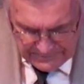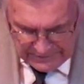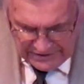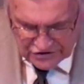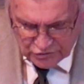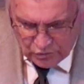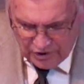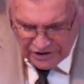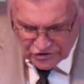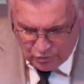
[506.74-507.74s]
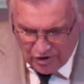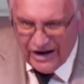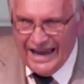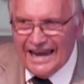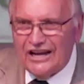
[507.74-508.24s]
It's, it's where
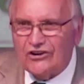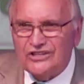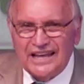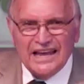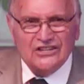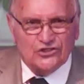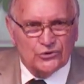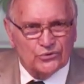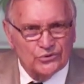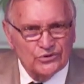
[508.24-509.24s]
anger takes you,